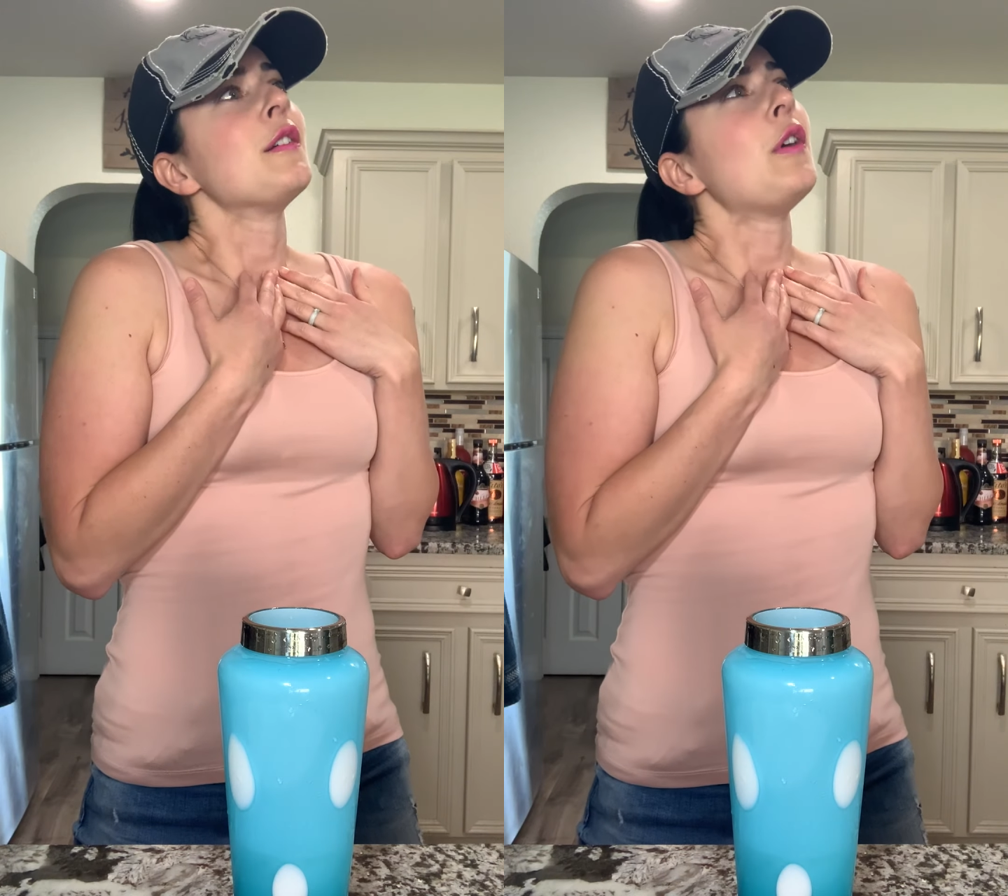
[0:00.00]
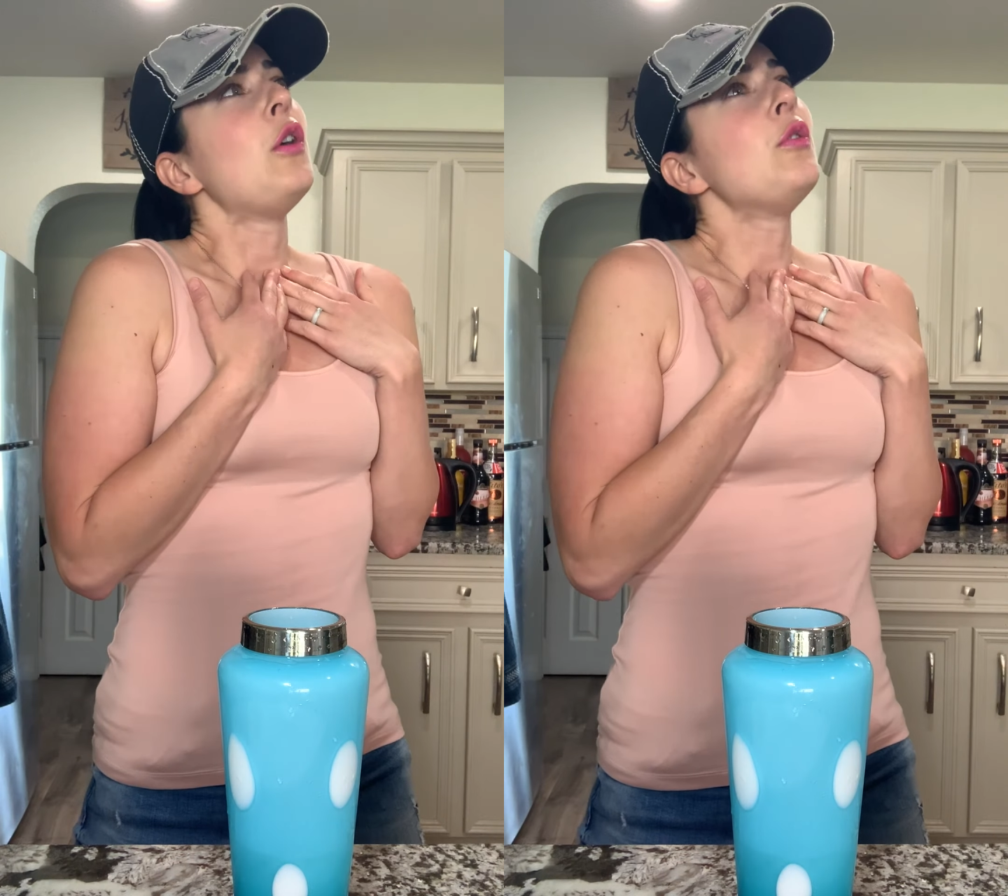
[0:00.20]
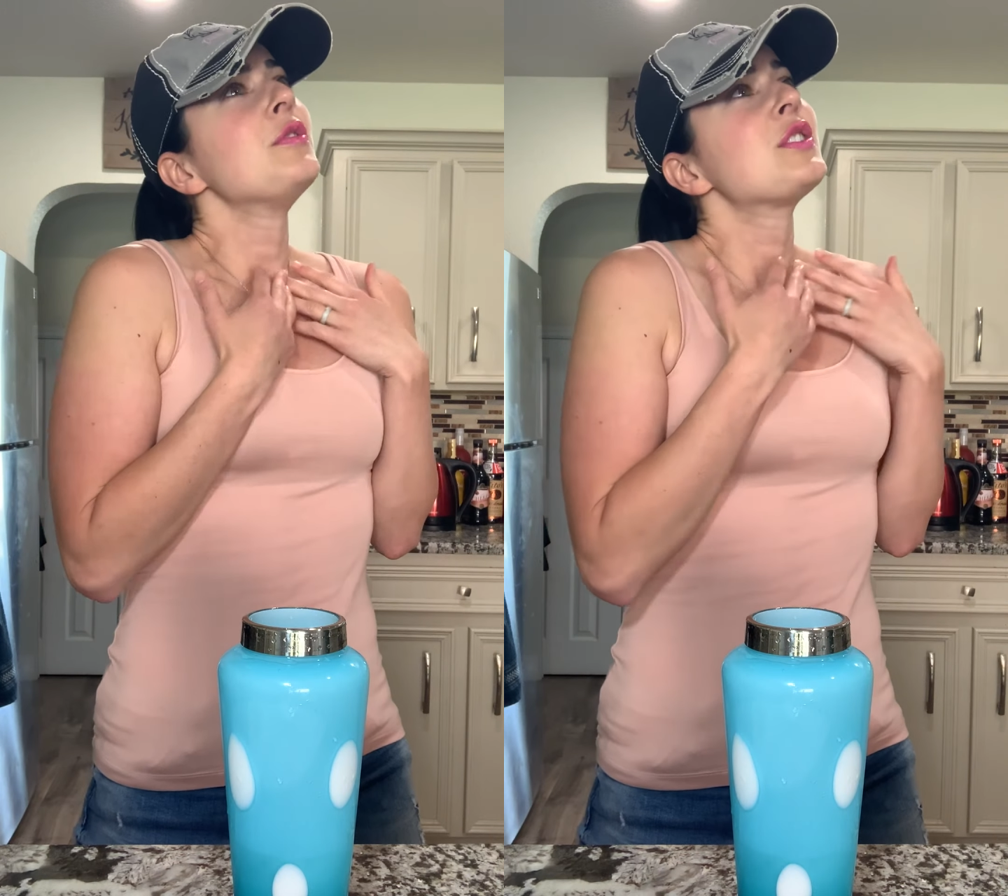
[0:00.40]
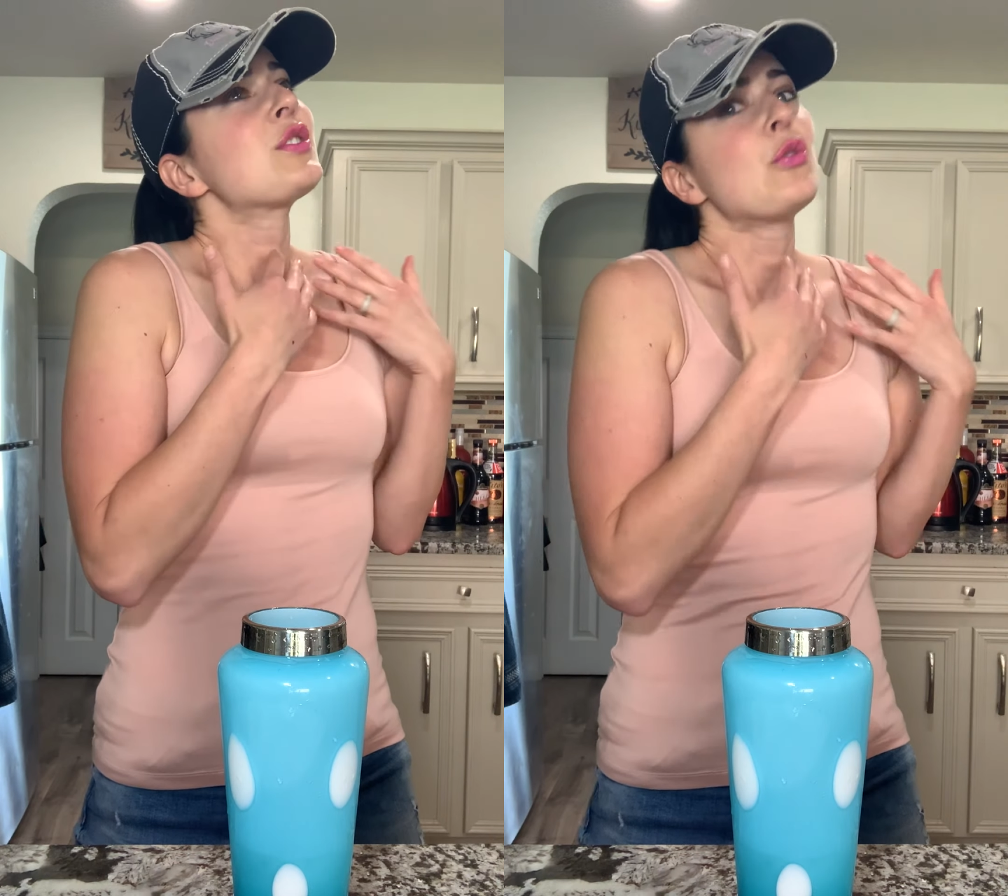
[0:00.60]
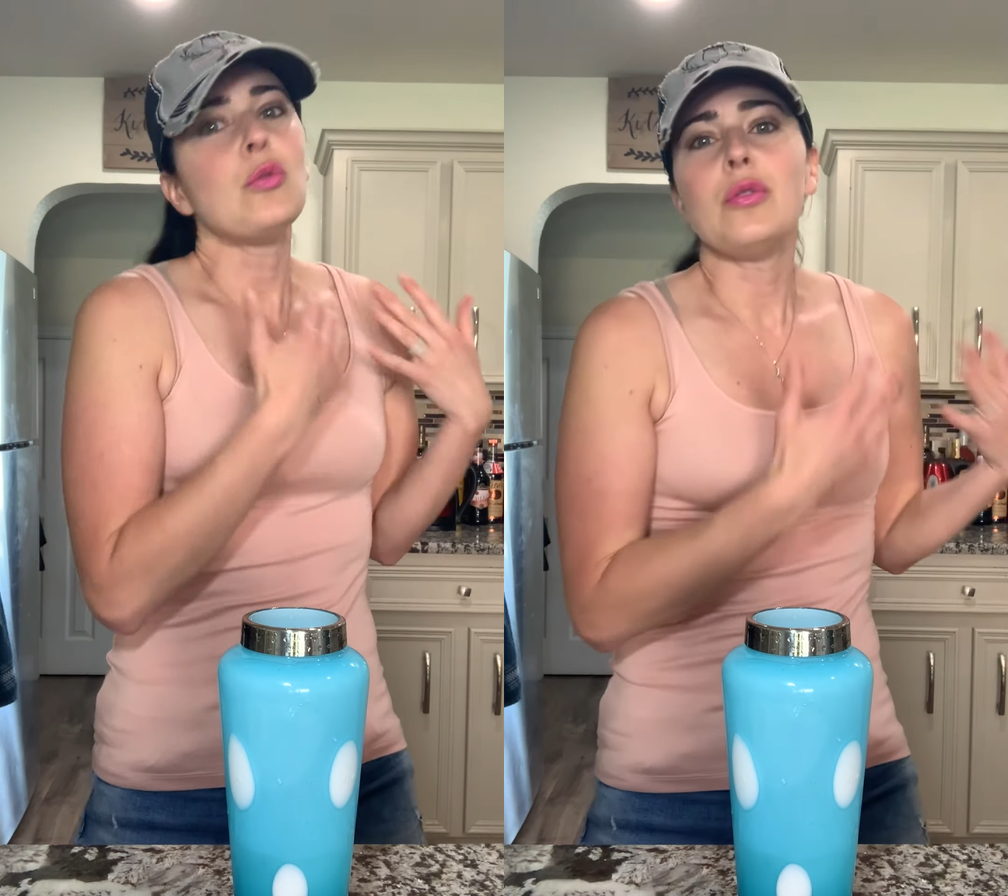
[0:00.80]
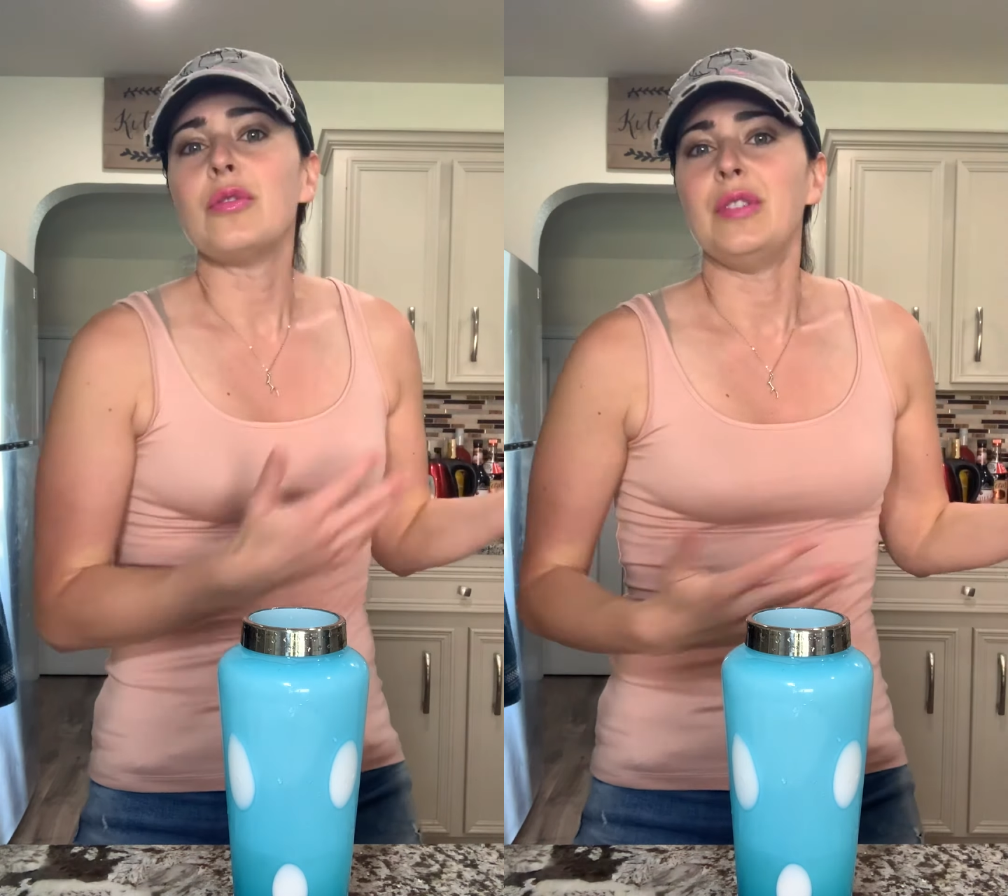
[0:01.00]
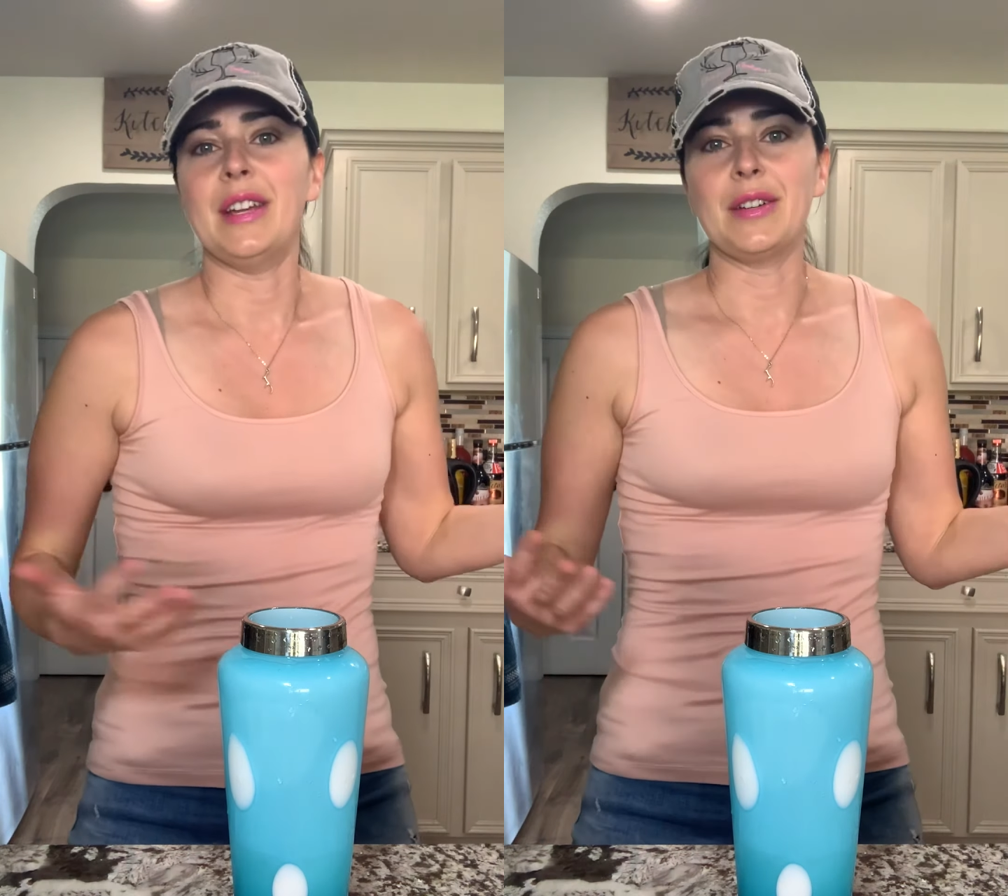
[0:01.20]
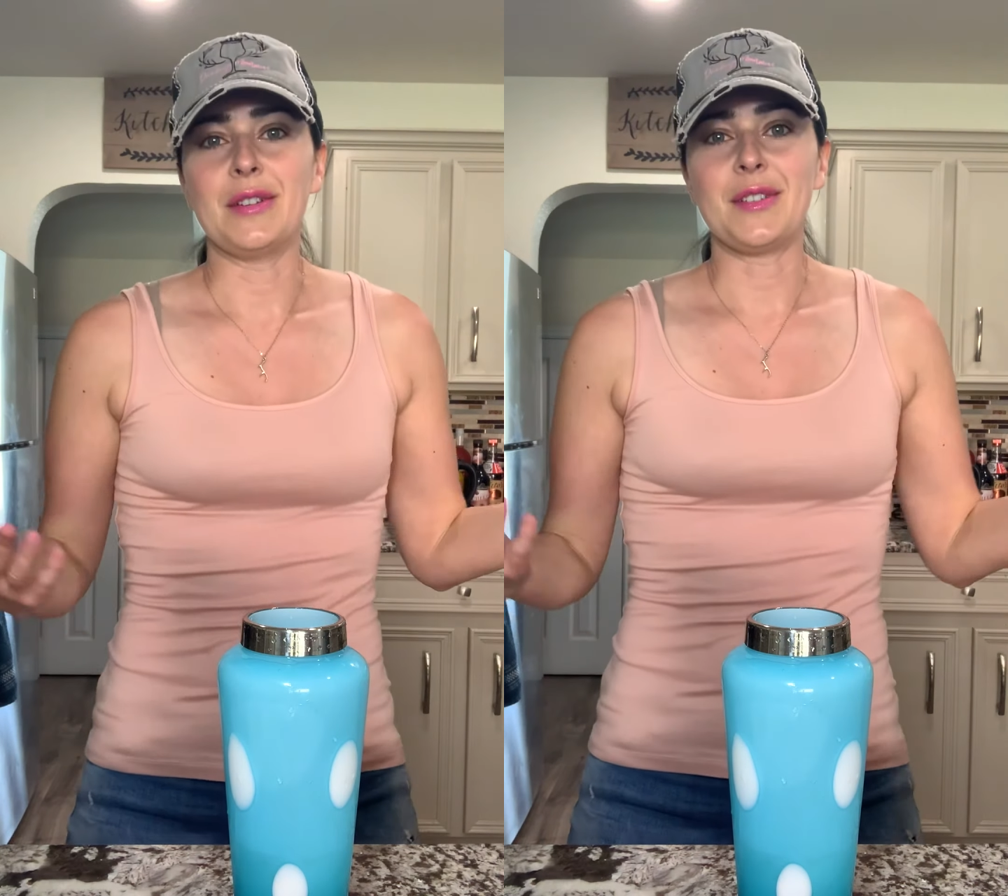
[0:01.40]
old school
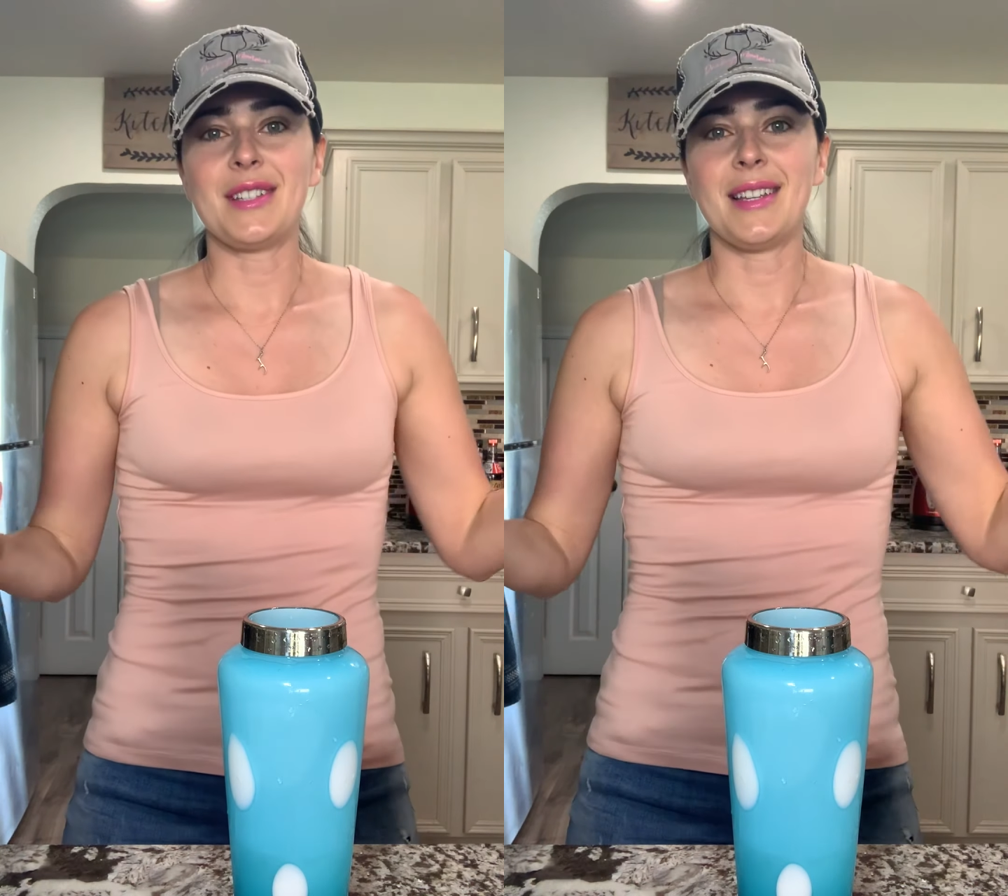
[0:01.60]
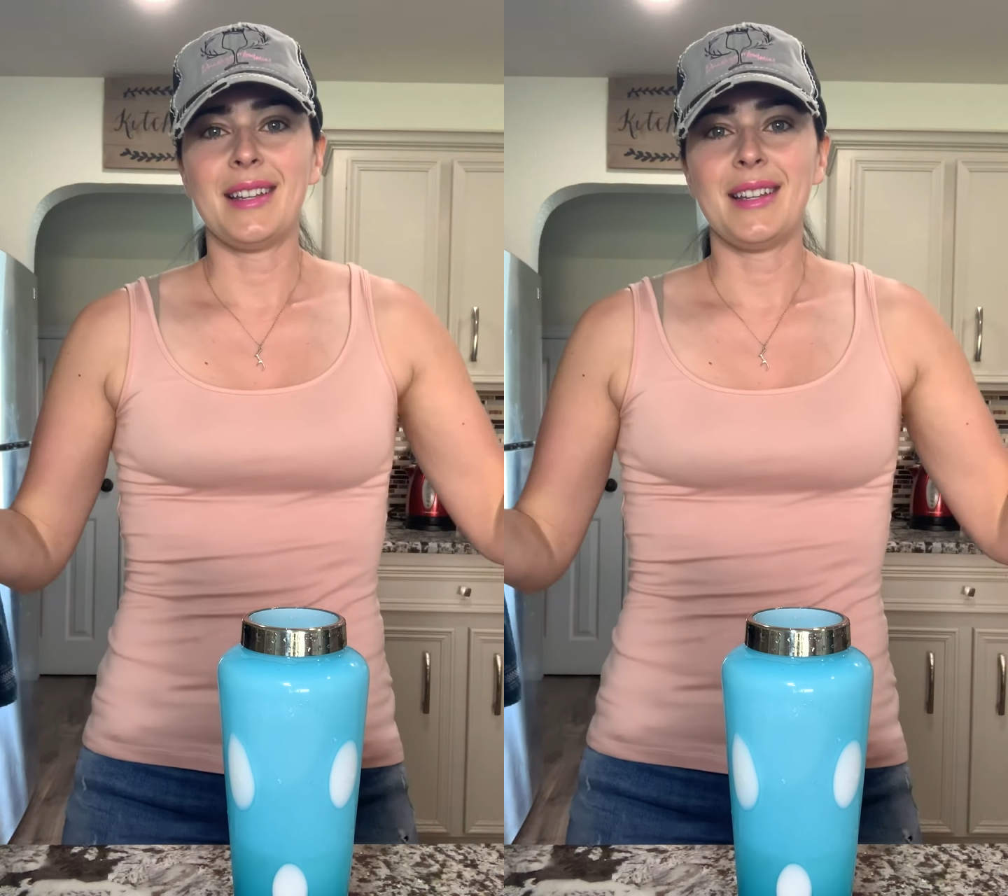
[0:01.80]
years,